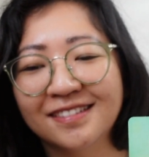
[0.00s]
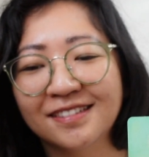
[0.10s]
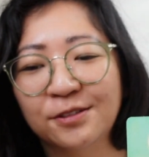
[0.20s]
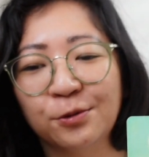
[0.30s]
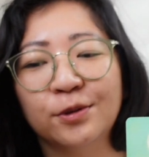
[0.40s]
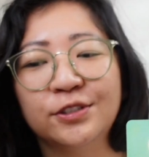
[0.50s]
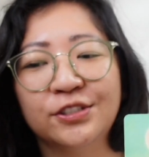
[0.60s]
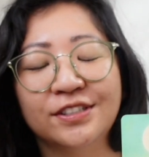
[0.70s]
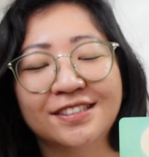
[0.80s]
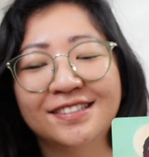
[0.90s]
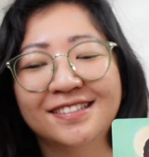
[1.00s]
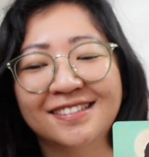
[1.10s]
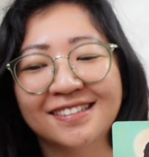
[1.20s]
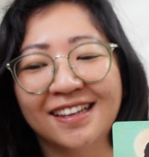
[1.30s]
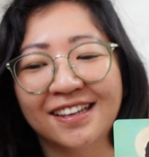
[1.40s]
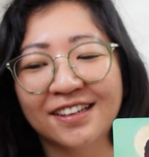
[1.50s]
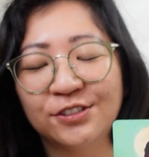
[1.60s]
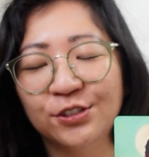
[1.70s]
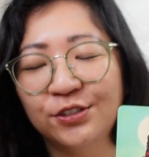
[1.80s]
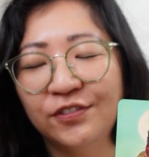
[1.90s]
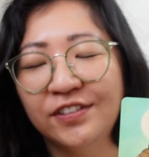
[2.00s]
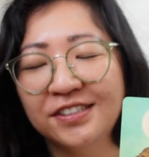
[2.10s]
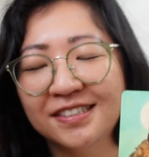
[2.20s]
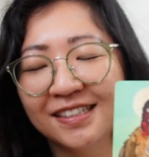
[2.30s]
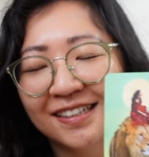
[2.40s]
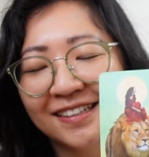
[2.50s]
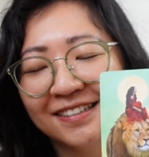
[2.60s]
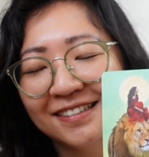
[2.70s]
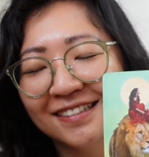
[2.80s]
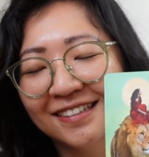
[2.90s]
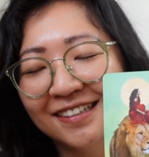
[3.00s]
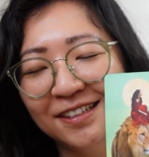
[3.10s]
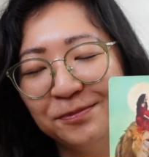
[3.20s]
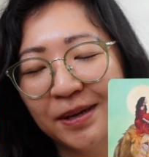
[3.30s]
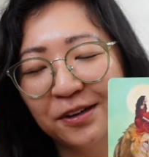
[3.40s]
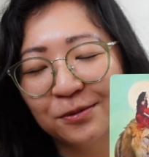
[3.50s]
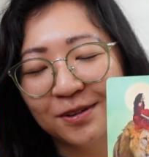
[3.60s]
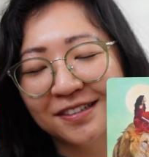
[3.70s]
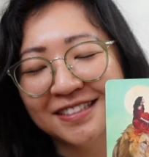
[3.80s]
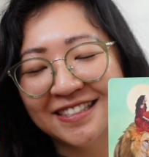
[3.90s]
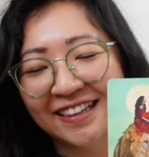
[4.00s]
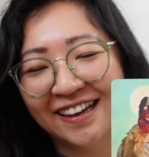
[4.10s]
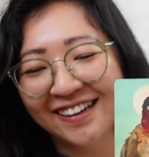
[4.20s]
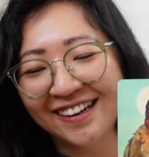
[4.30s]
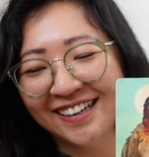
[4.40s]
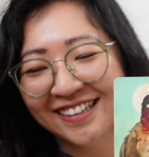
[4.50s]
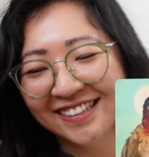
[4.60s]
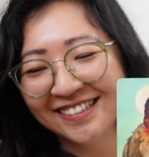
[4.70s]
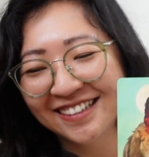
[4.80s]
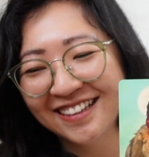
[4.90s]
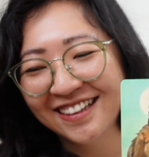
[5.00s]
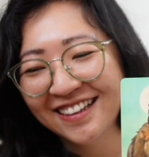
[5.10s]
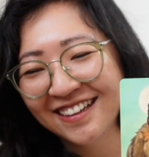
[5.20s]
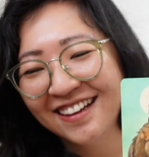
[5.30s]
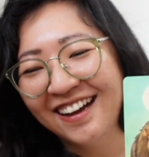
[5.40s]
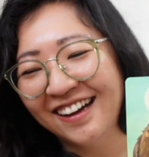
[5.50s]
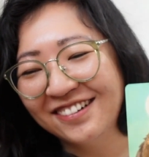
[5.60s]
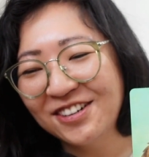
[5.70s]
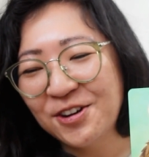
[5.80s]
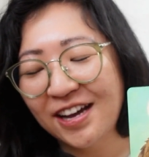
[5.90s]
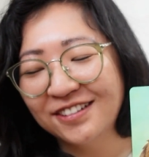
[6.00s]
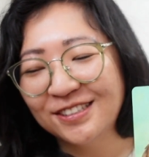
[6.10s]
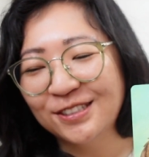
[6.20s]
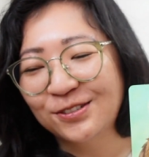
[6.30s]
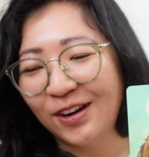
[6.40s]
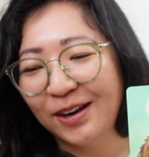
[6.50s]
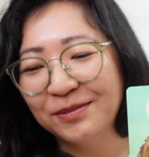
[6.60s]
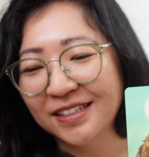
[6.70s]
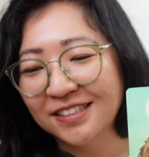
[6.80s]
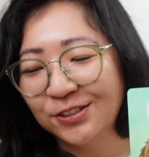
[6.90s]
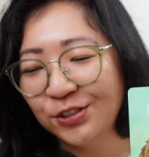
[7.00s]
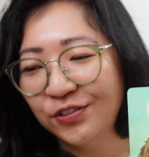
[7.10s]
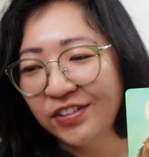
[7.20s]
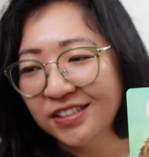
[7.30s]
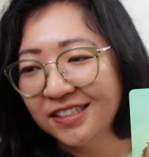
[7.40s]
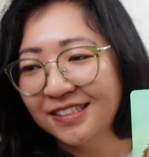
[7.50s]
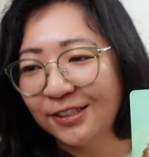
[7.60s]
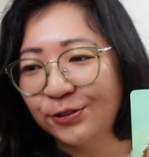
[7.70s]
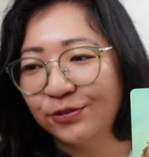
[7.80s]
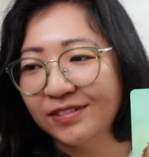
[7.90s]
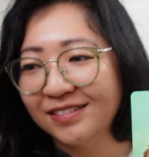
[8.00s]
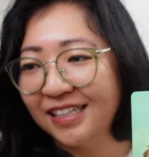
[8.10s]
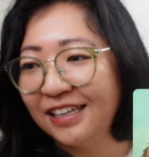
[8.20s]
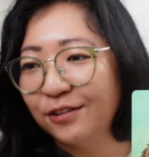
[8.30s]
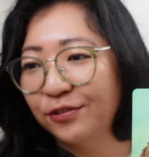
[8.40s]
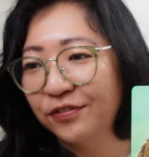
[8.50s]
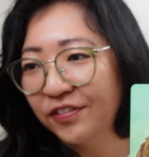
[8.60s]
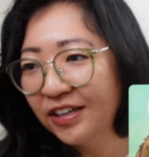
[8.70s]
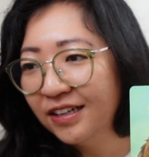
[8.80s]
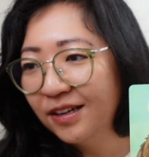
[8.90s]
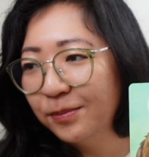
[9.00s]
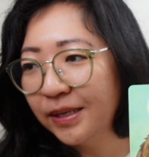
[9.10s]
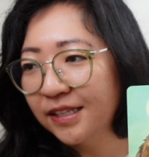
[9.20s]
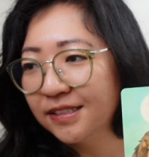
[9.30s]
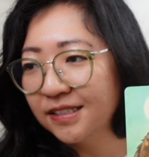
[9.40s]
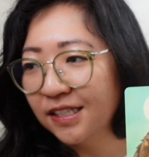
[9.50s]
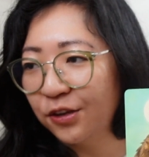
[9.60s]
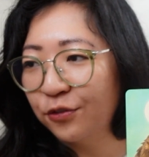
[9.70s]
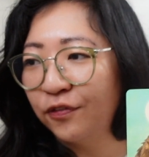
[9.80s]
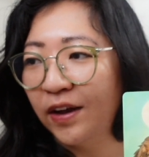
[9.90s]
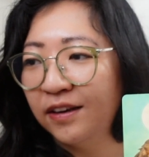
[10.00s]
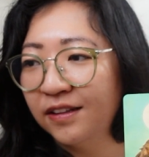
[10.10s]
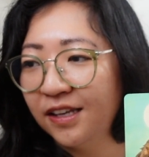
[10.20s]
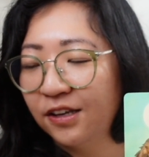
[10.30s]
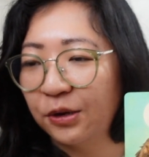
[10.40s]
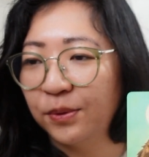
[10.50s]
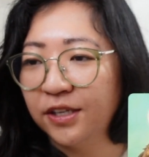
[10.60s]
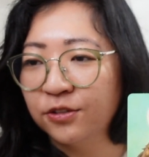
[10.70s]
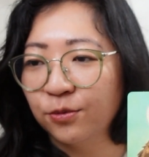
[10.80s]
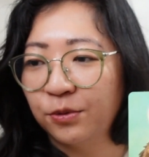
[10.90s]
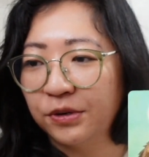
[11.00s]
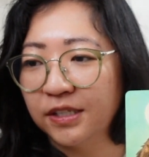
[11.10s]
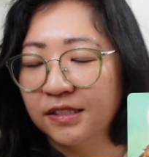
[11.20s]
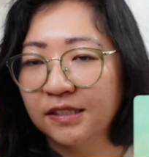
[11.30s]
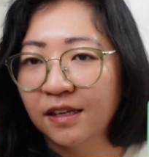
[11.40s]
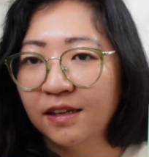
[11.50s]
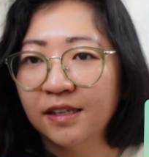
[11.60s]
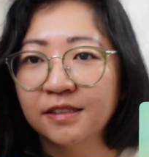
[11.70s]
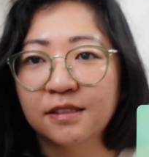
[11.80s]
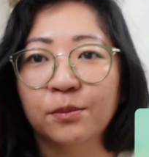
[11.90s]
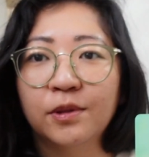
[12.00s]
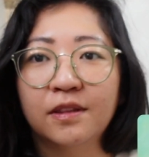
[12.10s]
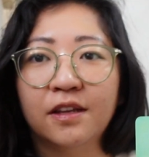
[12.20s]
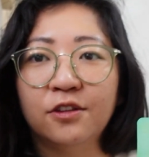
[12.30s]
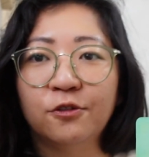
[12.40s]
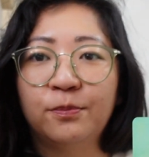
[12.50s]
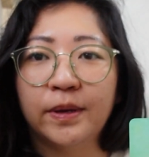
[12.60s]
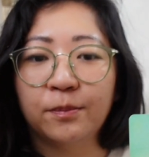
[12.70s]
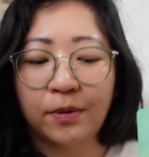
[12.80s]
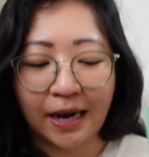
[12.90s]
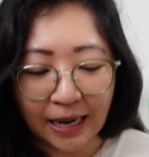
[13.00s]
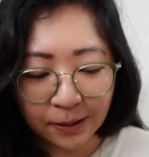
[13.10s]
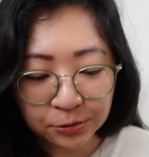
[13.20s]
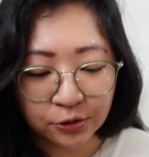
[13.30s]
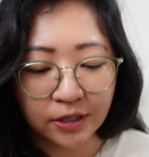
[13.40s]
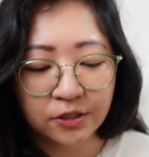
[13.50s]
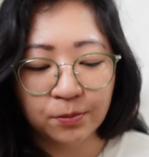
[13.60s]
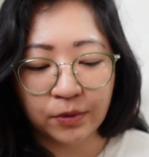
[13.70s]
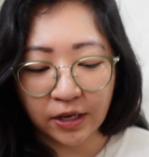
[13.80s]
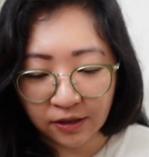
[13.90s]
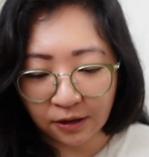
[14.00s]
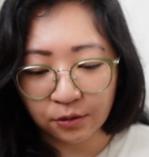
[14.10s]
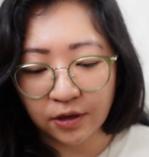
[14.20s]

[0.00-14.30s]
gorgeous. Like, it just feels like, I need better words than that. I don't know how to describe this. It just feels like such relief, because it's like you're finally going towards something that you've been perhaps trying to break out